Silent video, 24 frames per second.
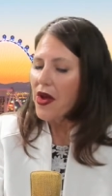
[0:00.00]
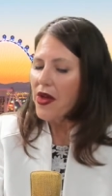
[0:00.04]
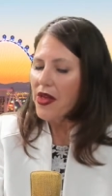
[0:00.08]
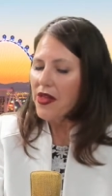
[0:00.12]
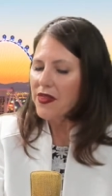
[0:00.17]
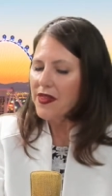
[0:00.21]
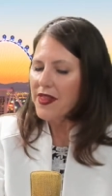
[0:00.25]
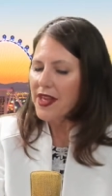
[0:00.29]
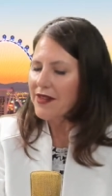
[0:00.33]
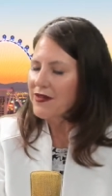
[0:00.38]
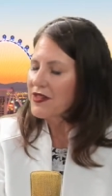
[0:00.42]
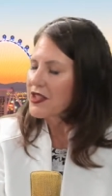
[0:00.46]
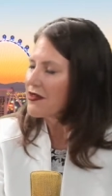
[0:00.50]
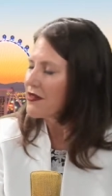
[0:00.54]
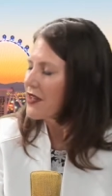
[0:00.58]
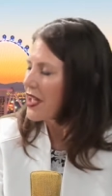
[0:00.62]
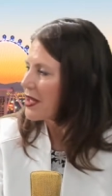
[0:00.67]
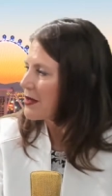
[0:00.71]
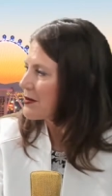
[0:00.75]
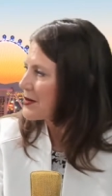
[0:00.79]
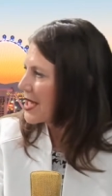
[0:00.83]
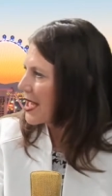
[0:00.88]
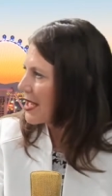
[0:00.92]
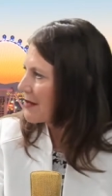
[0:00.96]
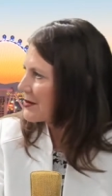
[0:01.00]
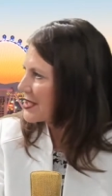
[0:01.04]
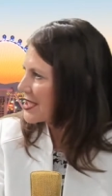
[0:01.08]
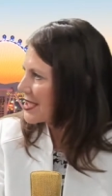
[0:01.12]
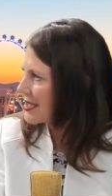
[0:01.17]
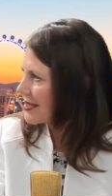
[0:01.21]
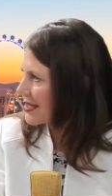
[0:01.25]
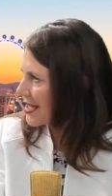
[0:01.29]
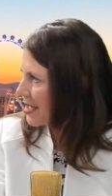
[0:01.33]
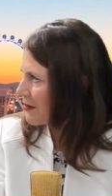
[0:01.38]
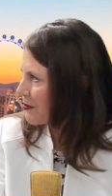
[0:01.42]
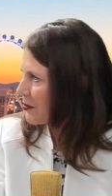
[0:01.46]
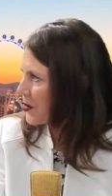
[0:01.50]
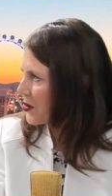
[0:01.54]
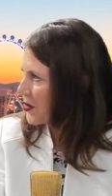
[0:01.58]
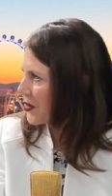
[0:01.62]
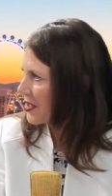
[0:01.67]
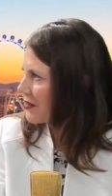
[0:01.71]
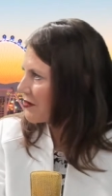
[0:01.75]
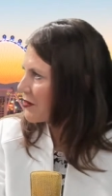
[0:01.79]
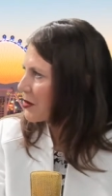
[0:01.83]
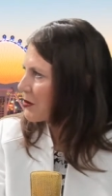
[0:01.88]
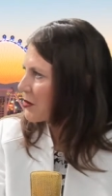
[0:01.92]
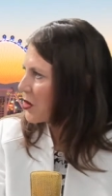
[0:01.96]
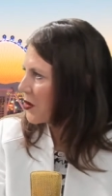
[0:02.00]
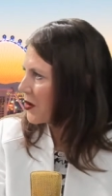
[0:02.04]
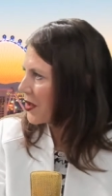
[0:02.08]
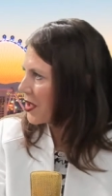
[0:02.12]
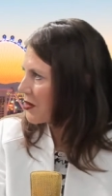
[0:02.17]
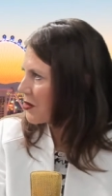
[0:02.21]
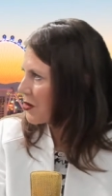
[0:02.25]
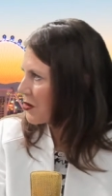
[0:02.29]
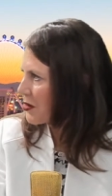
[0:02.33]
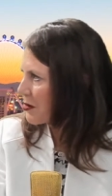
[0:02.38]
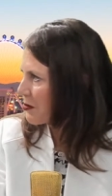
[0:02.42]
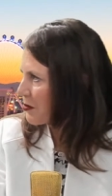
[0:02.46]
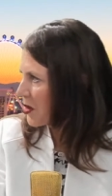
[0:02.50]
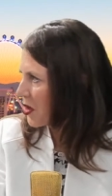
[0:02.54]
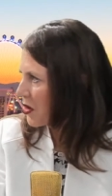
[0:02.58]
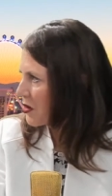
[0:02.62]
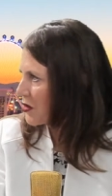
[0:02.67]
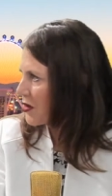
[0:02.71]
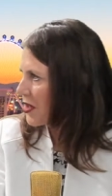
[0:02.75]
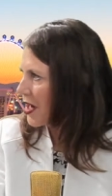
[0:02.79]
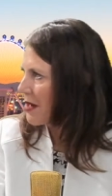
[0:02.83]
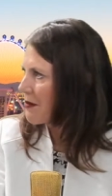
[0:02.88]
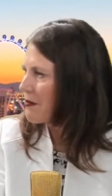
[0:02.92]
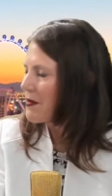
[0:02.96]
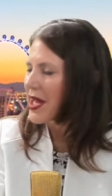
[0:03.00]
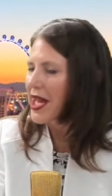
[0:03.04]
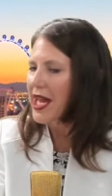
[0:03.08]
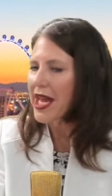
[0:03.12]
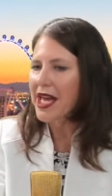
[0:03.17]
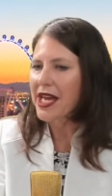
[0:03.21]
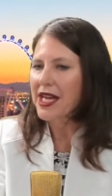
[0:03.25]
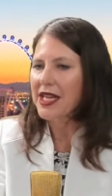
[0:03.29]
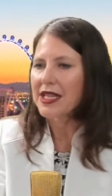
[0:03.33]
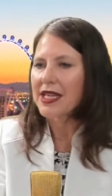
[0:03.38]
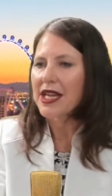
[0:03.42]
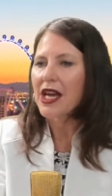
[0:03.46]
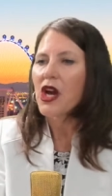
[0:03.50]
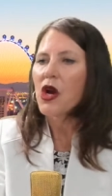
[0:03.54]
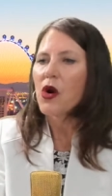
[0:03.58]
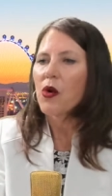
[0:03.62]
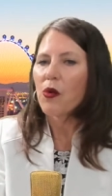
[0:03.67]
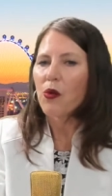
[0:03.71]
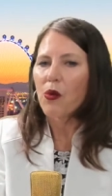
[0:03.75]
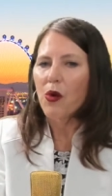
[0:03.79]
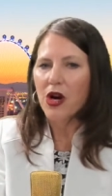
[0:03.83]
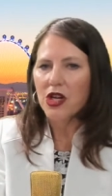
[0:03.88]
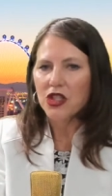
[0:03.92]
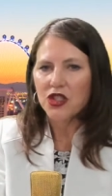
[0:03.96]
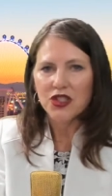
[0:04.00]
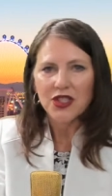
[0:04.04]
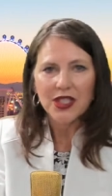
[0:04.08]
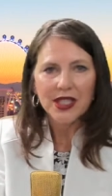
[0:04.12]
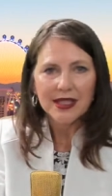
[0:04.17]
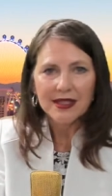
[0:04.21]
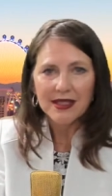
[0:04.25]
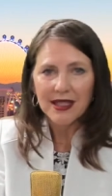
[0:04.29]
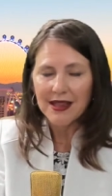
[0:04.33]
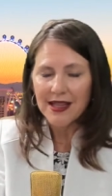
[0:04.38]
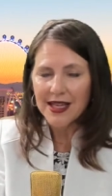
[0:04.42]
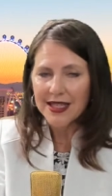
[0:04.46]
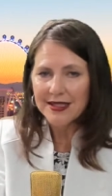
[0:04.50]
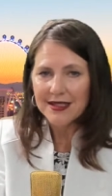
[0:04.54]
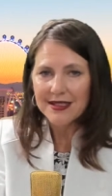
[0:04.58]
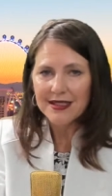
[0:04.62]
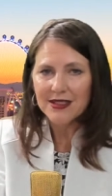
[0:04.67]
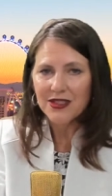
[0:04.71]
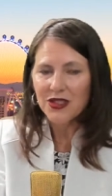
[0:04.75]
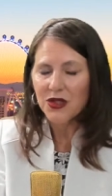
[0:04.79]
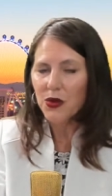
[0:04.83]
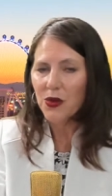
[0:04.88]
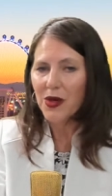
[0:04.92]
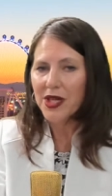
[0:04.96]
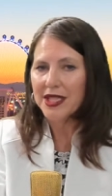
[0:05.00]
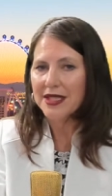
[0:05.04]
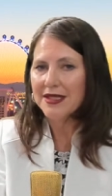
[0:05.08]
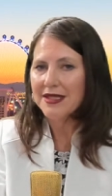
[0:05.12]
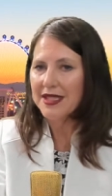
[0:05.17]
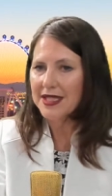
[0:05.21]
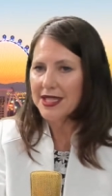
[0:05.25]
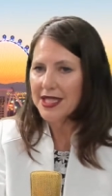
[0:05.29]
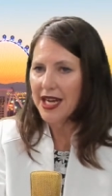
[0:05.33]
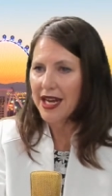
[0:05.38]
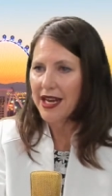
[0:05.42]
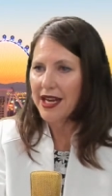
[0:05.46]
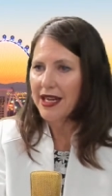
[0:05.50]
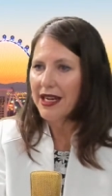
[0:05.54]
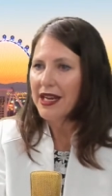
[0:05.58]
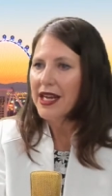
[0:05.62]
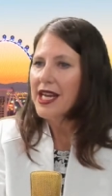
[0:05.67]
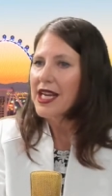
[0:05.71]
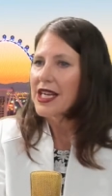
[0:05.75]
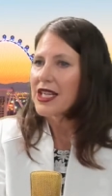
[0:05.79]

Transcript: they've developed habits at that point from going through the program and watching the lessons twice a day.